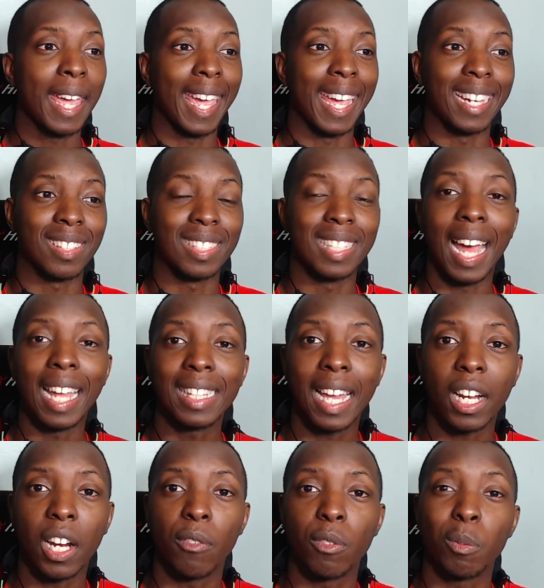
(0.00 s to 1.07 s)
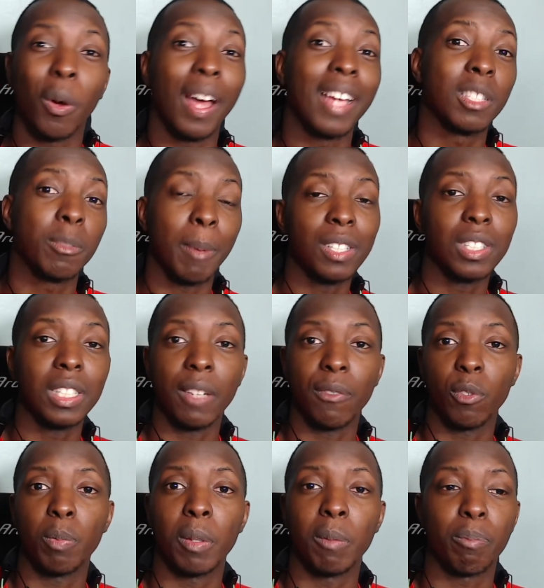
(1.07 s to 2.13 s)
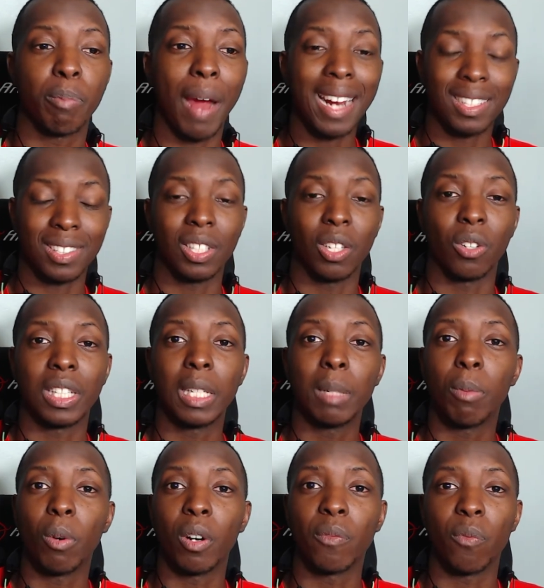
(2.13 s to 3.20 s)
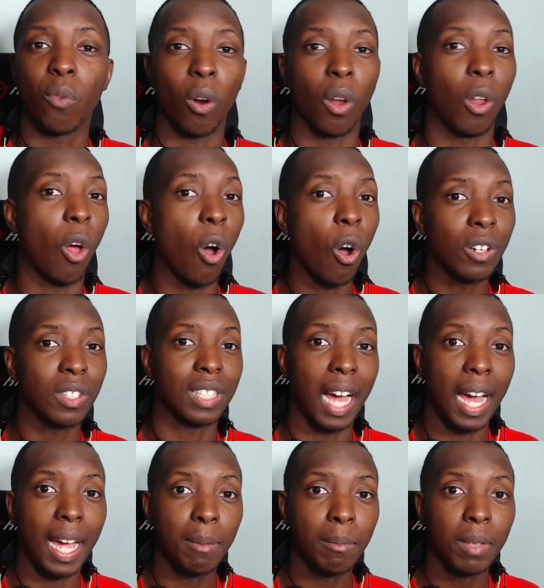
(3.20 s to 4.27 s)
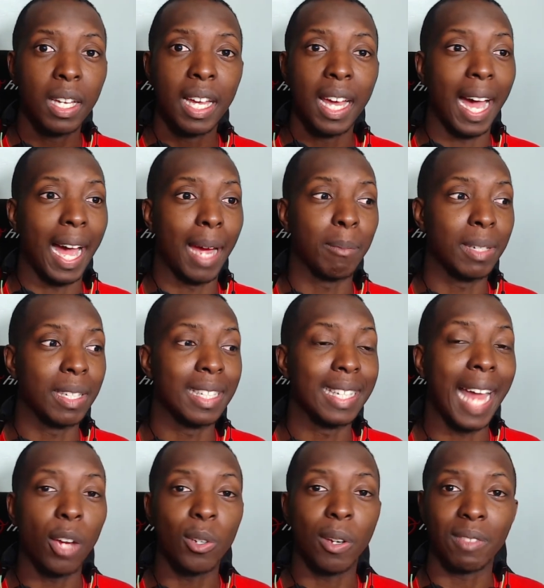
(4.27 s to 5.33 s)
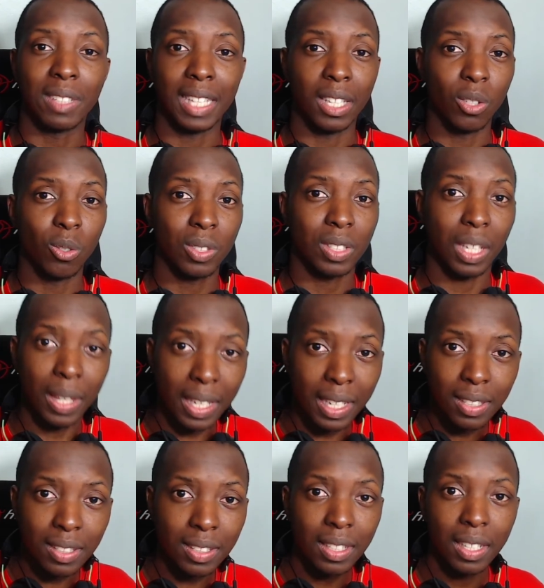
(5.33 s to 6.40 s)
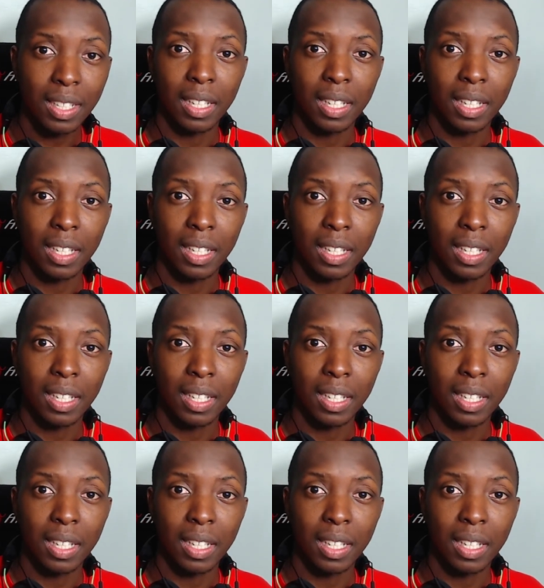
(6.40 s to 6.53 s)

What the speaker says: It's not that comfortable, especially if you've been practicing on keyboard for a long time. I mean, now you have to get used to this.